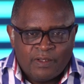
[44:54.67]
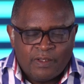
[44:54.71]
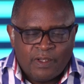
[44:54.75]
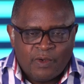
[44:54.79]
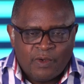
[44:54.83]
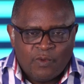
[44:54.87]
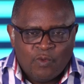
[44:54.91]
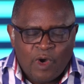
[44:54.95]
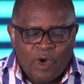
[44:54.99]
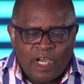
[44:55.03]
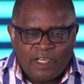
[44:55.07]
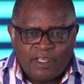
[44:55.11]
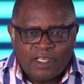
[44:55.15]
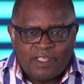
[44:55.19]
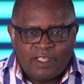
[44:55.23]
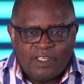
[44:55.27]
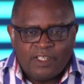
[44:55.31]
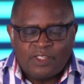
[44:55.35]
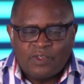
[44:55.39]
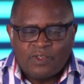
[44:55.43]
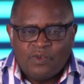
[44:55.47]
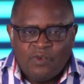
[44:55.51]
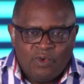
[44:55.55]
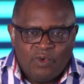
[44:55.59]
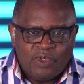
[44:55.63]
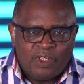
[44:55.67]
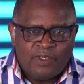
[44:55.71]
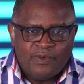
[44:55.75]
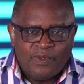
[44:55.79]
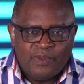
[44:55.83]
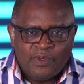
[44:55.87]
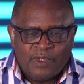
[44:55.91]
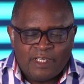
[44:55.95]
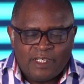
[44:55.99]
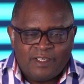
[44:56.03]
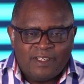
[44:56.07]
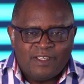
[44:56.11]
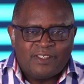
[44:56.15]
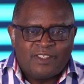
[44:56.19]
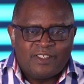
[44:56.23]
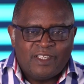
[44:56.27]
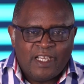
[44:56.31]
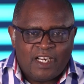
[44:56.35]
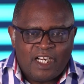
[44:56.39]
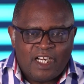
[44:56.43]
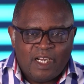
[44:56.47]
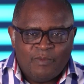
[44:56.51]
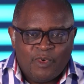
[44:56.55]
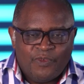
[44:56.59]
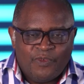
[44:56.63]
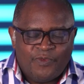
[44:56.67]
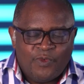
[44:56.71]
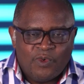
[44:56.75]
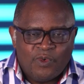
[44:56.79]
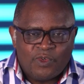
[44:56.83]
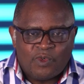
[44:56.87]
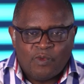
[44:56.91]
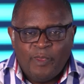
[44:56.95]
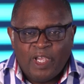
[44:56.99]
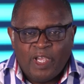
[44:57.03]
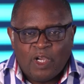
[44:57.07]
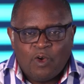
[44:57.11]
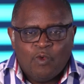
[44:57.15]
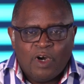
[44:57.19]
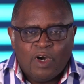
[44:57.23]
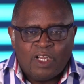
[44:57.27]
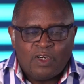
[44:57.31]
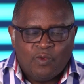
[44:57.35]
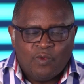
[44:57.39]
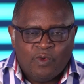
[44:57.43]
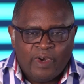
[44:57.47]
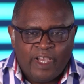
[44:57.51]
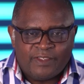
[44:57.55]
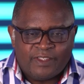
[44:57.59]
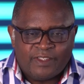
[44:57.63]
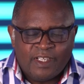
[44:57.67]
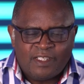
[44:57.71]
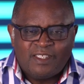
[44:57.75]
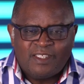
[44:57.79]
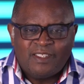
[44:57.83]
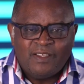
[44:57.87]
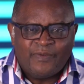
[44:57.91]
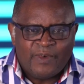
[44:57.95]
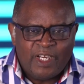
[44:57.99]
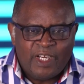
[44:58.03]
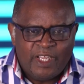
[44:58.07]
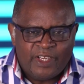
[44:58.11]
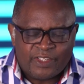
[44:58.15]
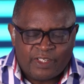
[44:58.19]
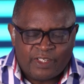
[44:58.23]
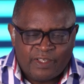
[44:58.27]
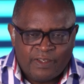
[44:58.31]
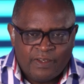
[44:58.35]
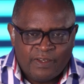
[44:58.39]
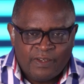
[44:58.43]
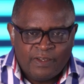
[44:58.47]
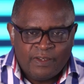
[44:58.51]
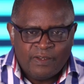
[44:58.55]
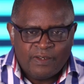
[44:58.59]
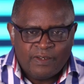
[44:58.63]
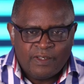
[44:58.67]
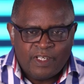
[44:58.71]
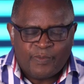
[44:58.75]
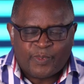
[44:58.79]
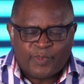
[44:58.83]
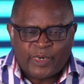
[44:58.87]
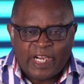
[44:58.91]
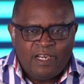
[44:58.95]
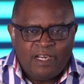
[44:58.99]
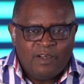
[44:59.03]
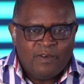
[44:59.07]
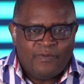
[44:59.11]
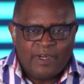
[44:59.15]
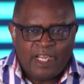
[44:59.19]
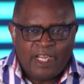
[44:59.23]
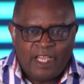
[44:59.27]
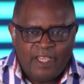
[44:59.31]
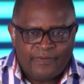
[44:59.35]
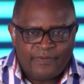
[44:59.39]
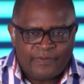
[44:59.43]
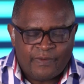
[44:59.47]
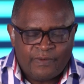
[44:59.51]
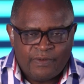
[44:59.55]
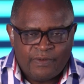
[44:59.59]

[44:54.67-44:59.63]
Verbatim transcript: One that is good and desirable to make one wise. That's the flesh, the pride of life.